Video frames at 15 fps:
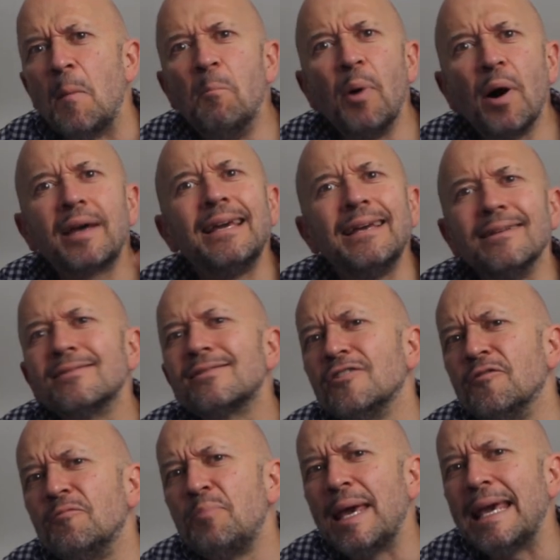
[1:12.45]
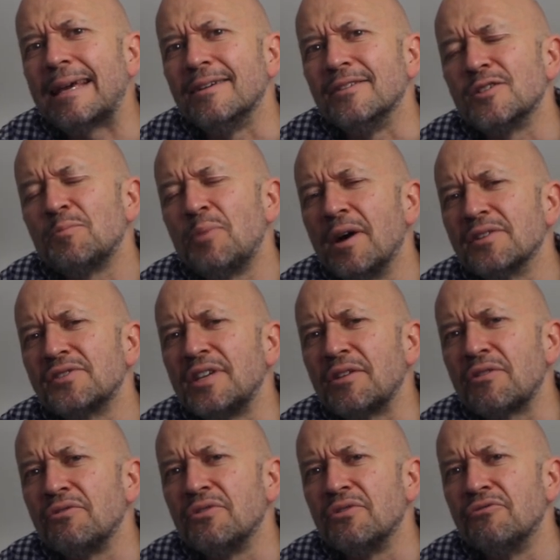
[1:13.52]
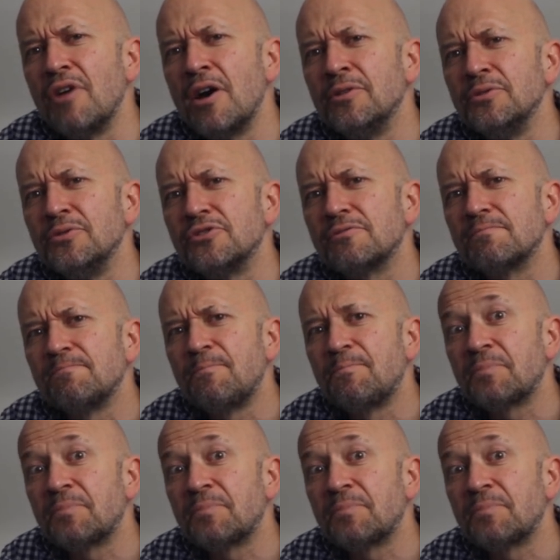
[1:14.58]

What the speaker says: buckets of pickers passing through the rows.